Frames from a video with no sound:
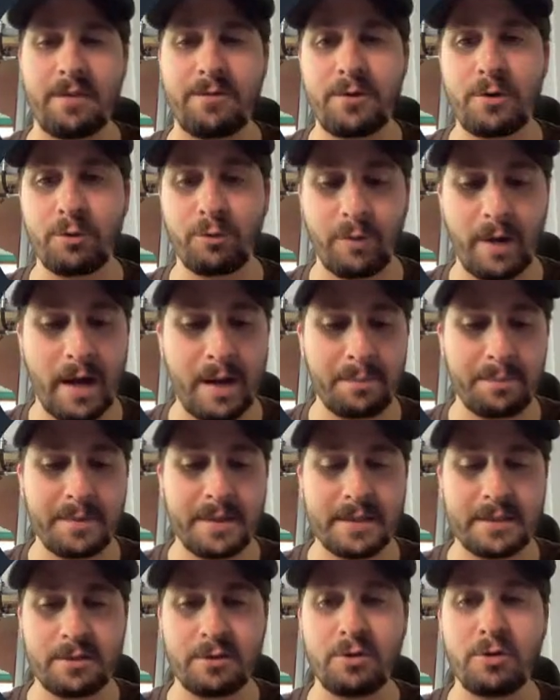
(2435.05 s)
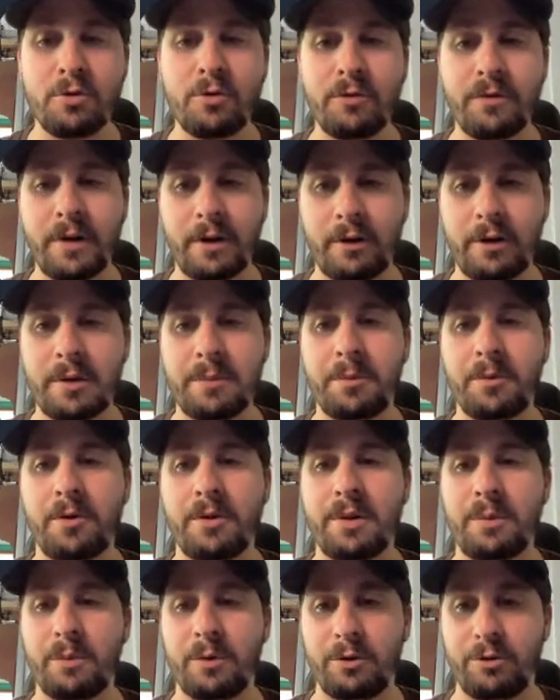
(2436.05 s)
If you wrap this new
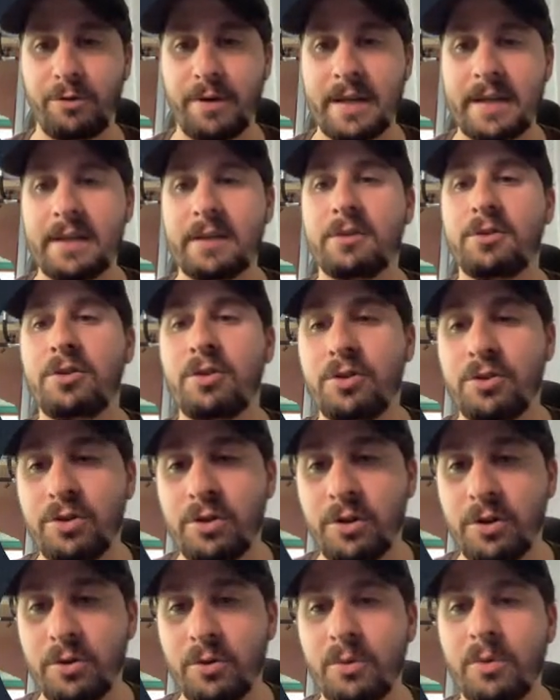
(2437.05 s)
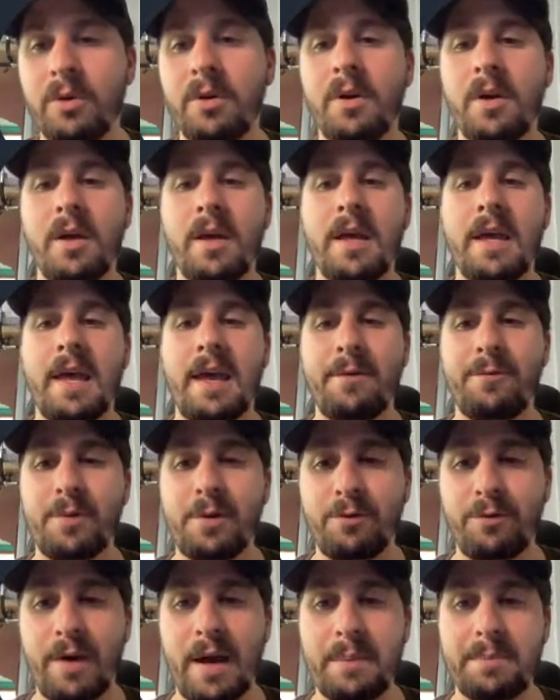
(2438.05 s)
variable that we're creating to do, if
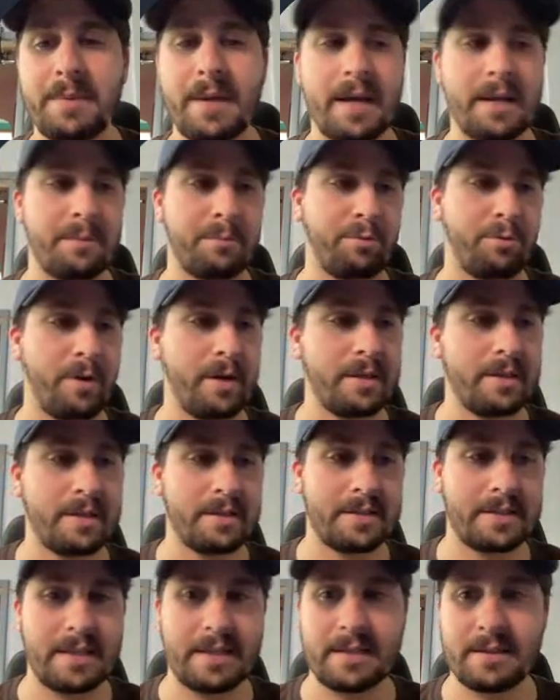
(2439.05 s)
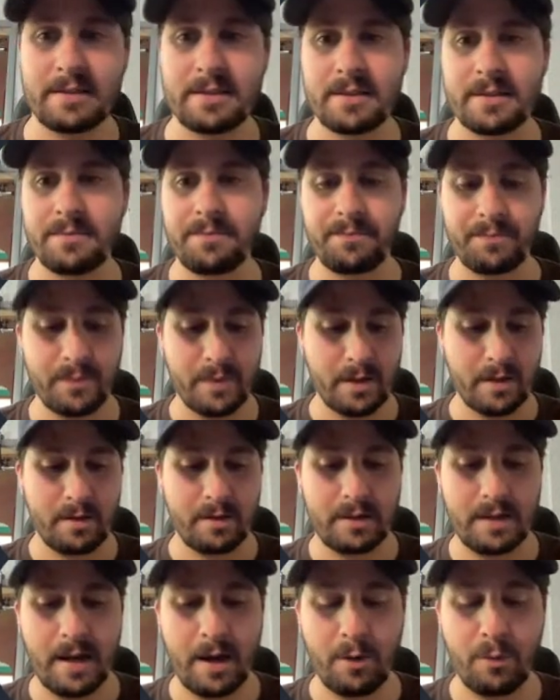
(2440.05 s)
we wrap that in parentheses,
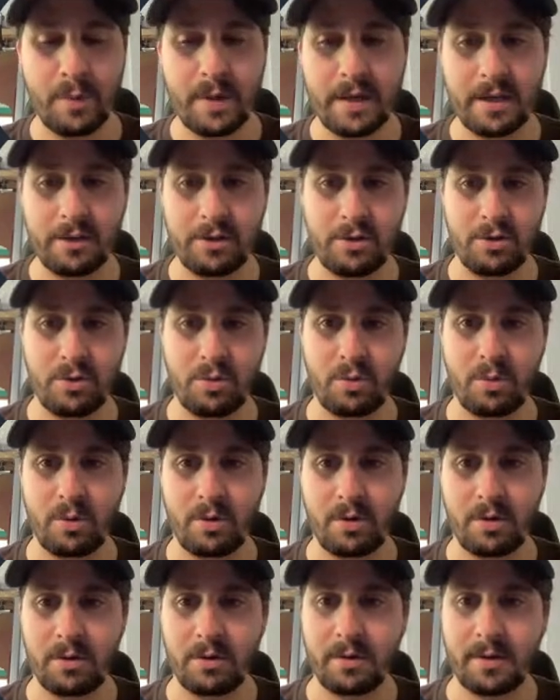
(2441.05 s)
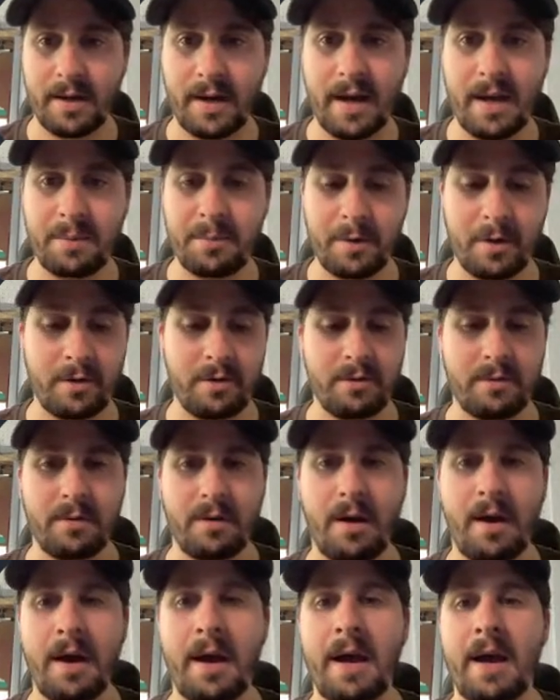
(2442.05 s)
now we can do comma
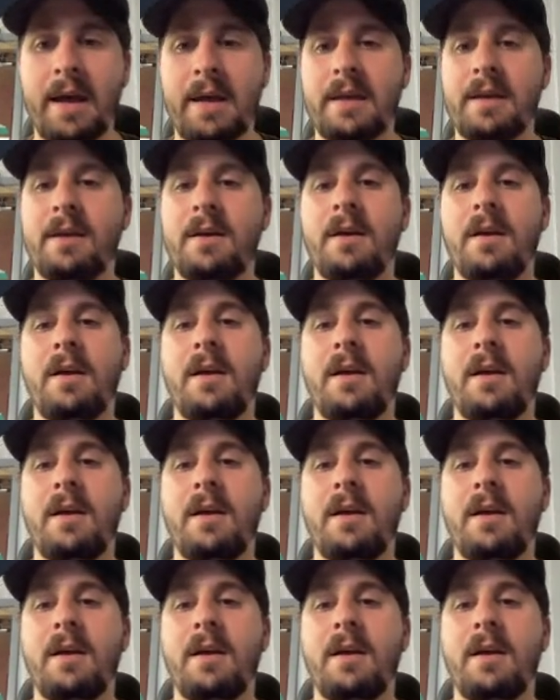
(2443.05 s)
I.